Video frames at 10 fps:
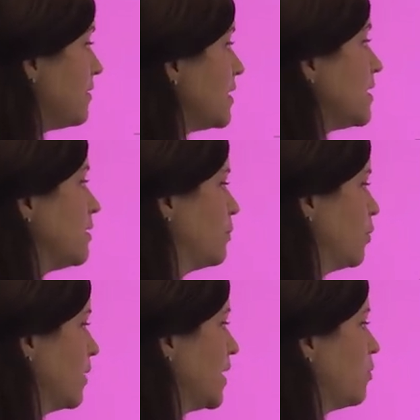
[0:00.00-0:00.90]
The
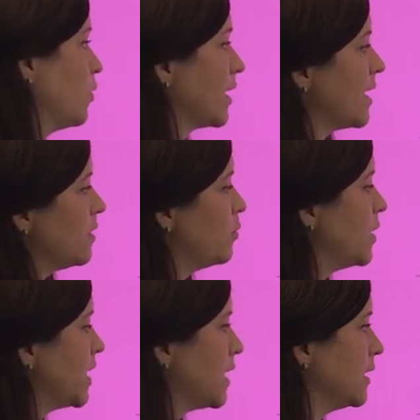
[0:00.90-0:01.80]
boy. What kind of
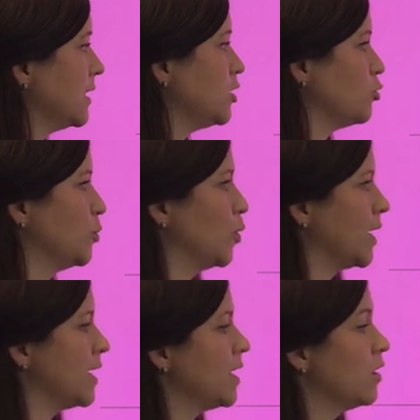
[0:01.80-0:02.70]
boy? A little
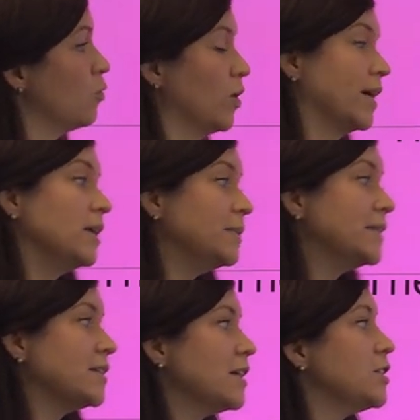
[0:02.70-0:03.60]
boy. What kind of
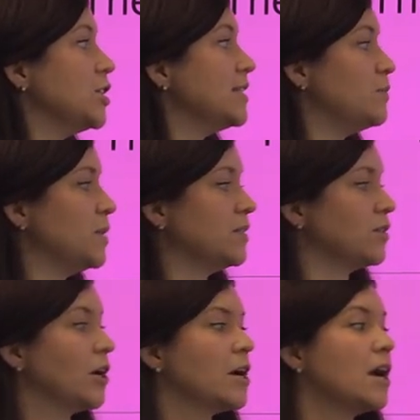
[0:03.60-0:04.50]
pizza? A cheesy pizza.